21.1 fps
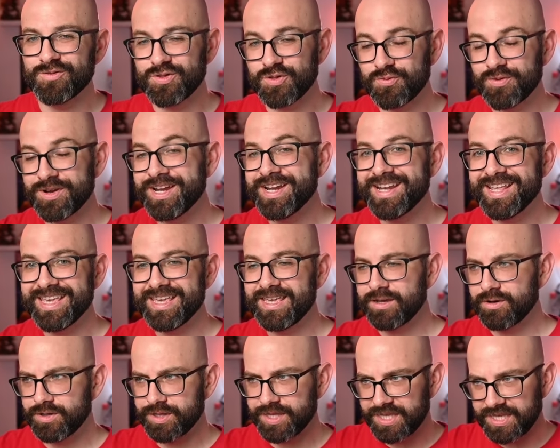
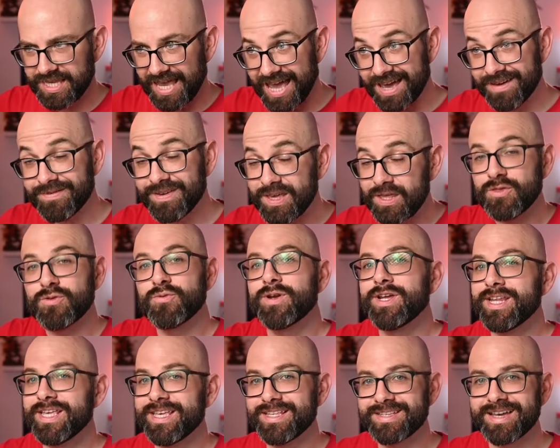3D or at least heavy
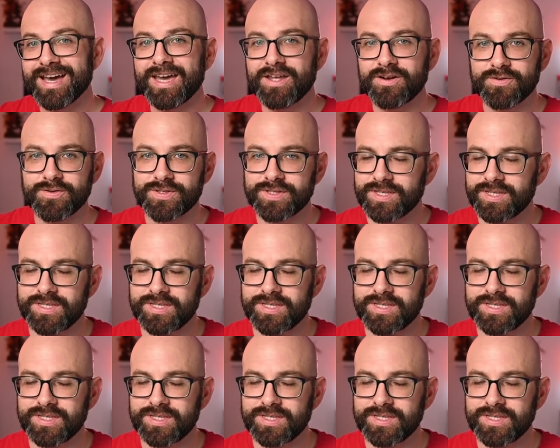3D titles,